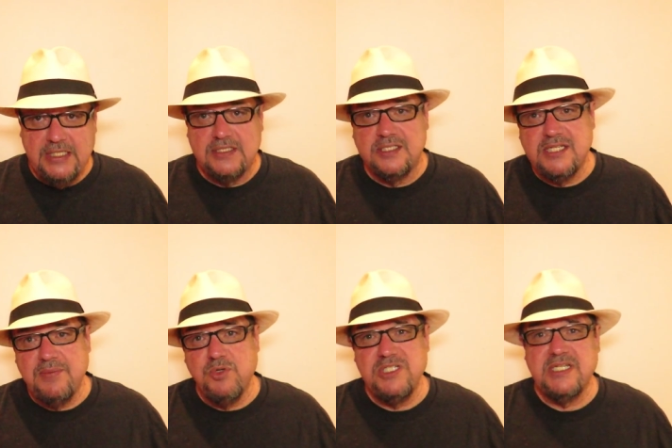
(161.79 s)
It's the
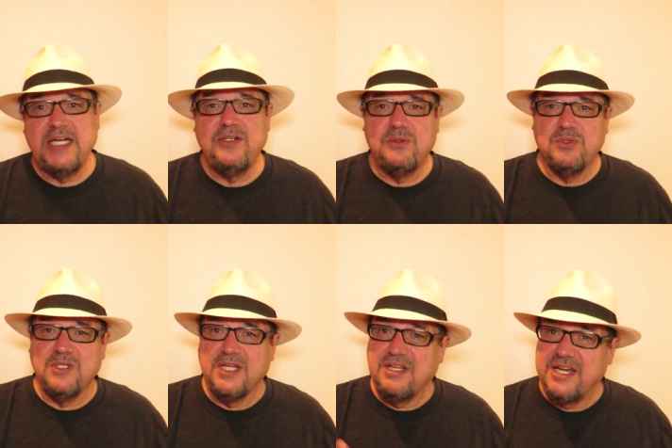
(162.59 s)
same reason I don't
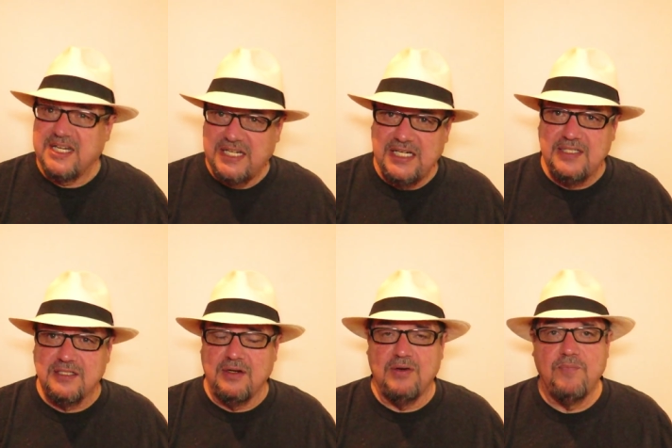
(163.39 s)
really like
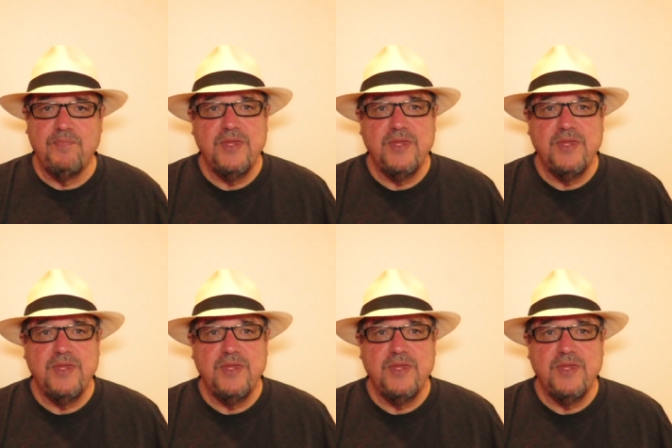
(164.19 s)
Quito.